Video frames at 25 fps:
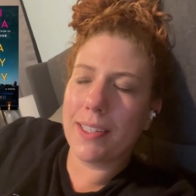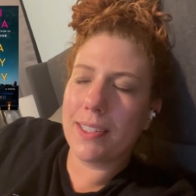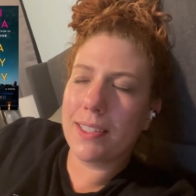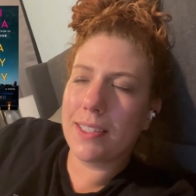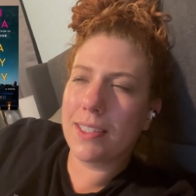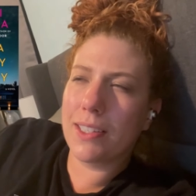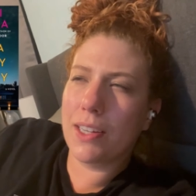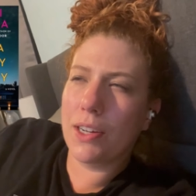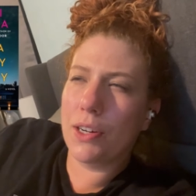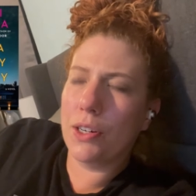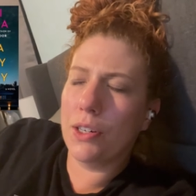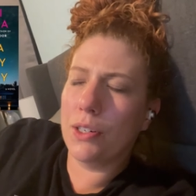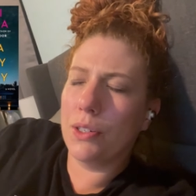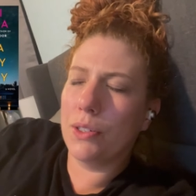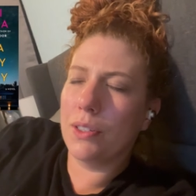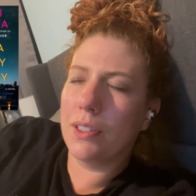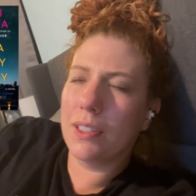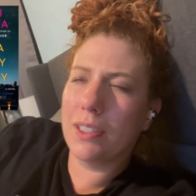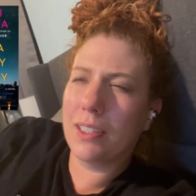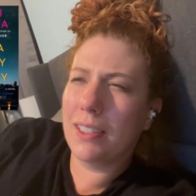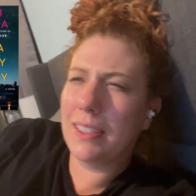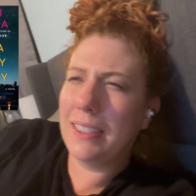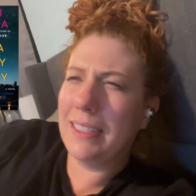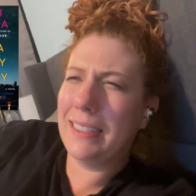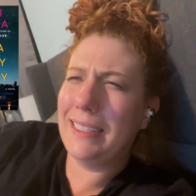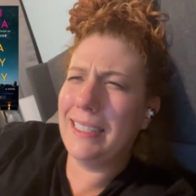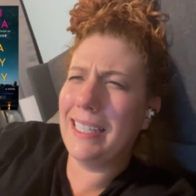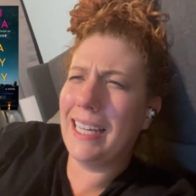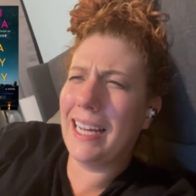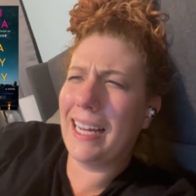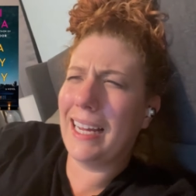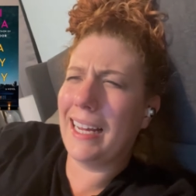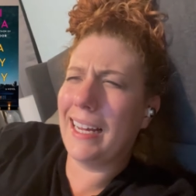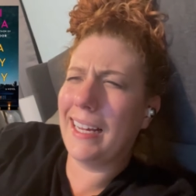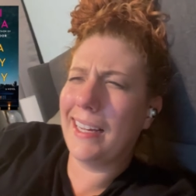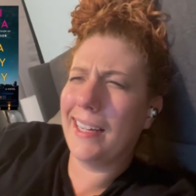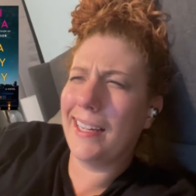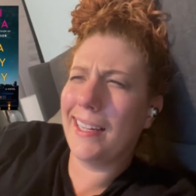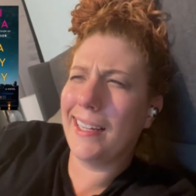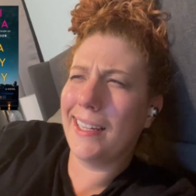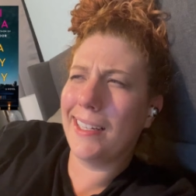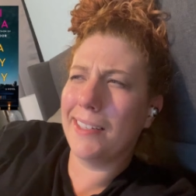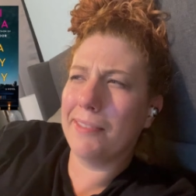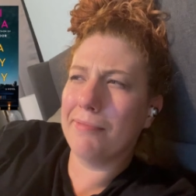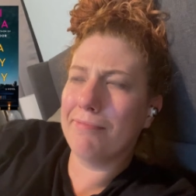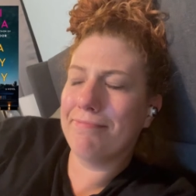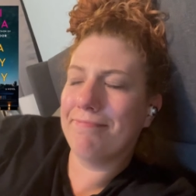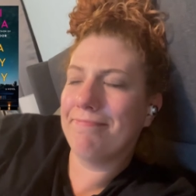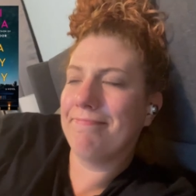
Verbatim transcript: So yeah, I